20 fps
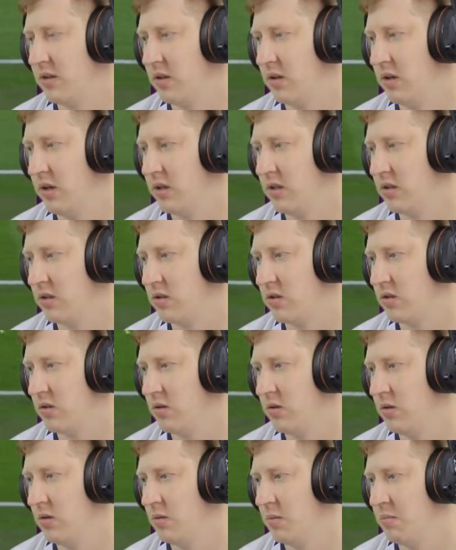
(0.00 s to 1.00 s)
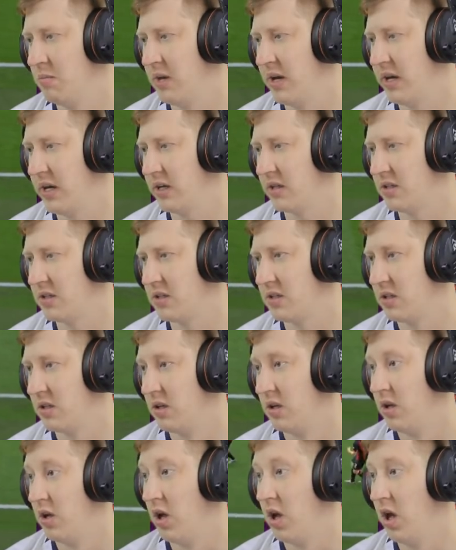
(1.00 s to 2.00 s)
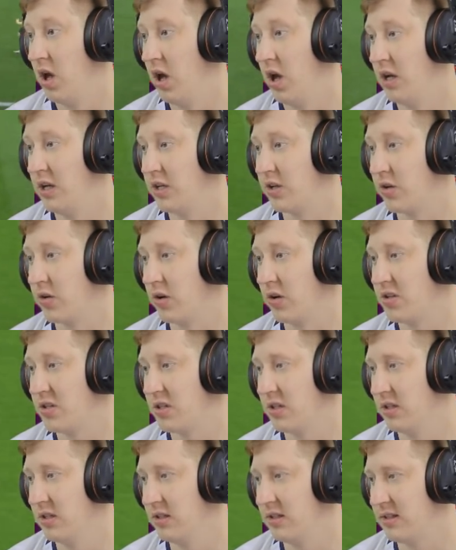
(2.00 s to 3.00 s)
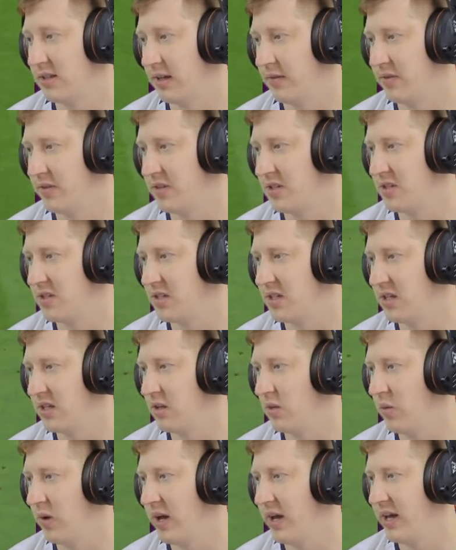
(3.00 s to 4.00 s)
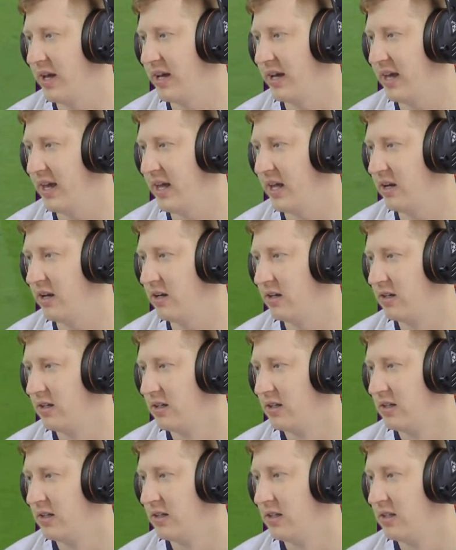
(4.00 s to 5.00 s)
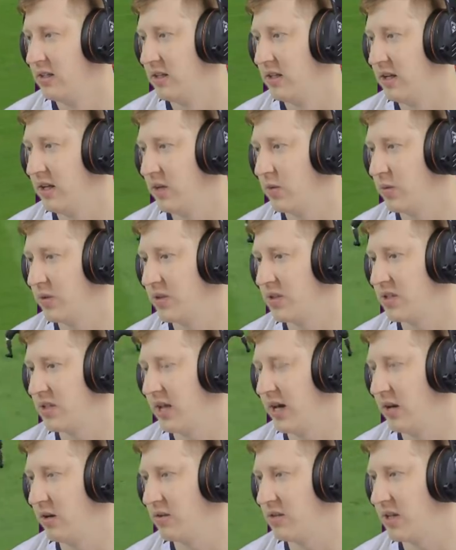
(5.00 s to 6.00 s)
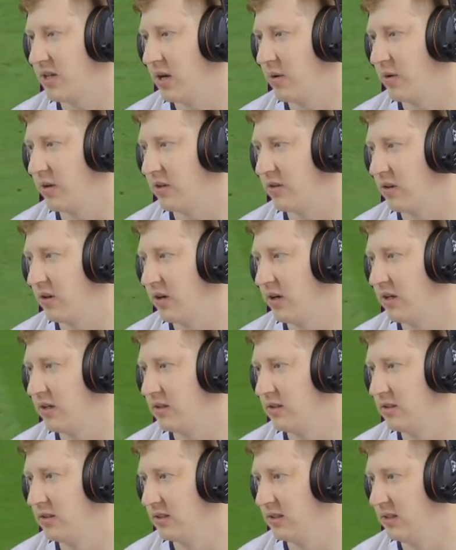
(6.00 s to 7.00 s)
down the line to Max. Early cross. Davinson's in the way again. Edwards out to Eric Dier.